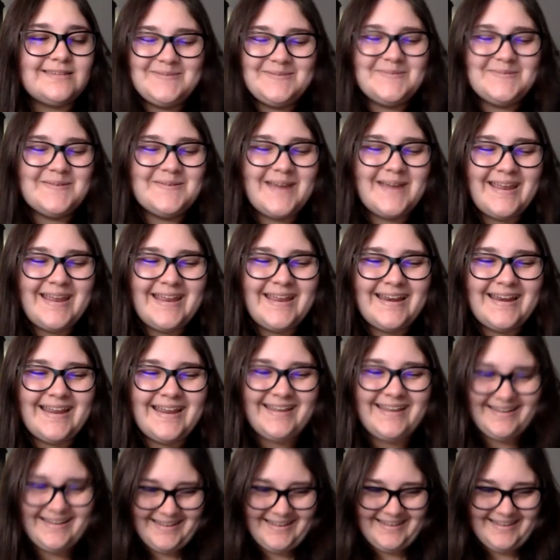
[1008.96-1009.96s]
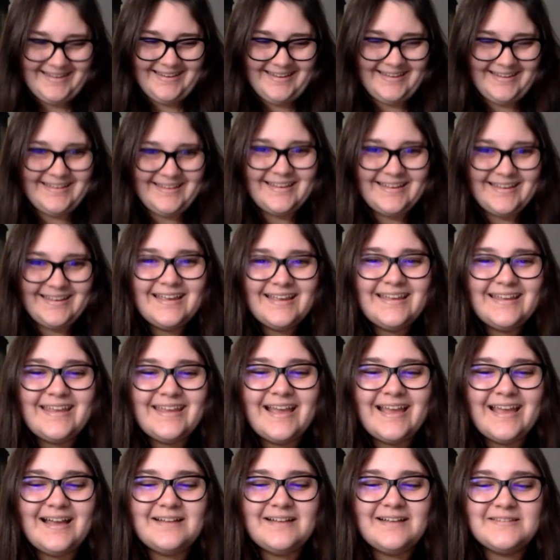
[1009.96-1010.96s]
was great.
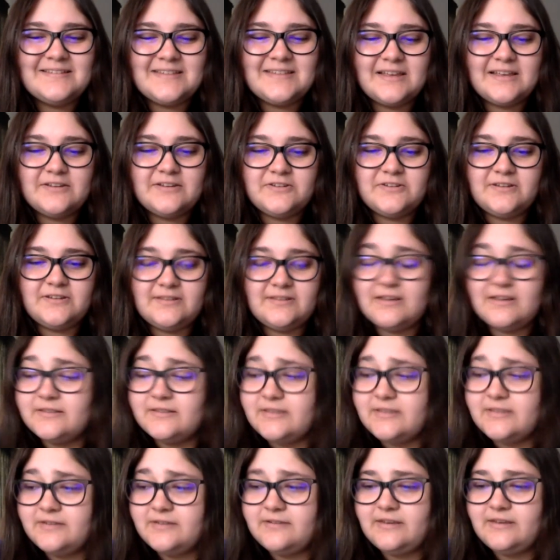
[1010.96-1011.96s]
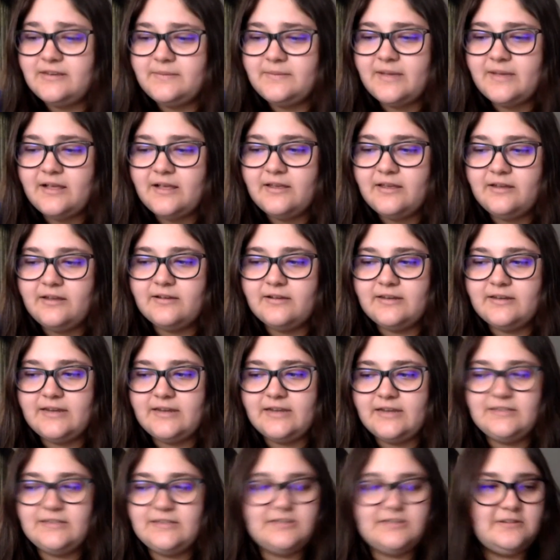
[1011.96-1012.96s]
Yeah, I'll send you an email and I'll
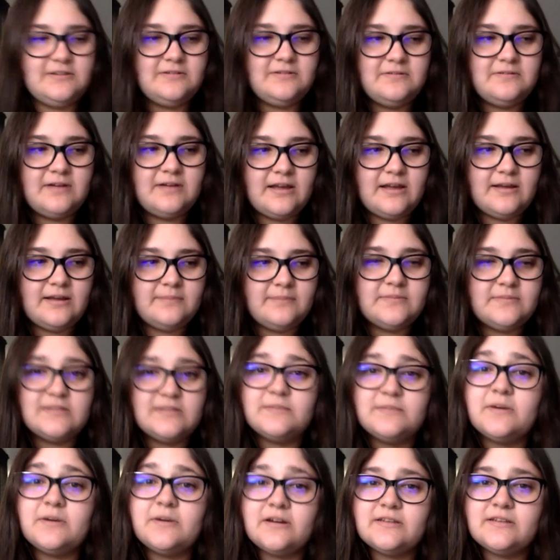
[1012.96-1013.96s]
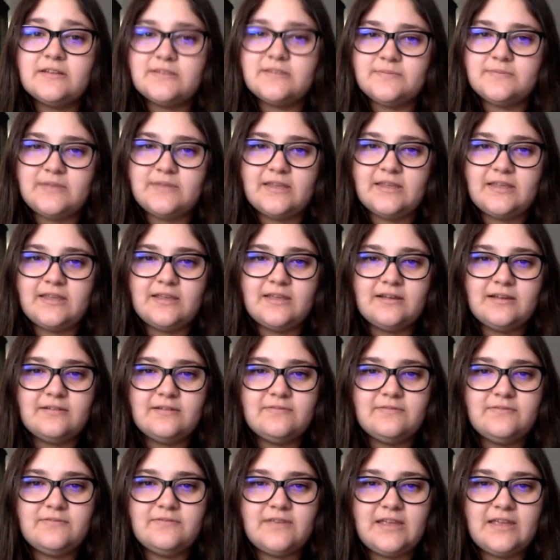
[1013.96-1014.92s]
connect you to some artists I'm thinking of.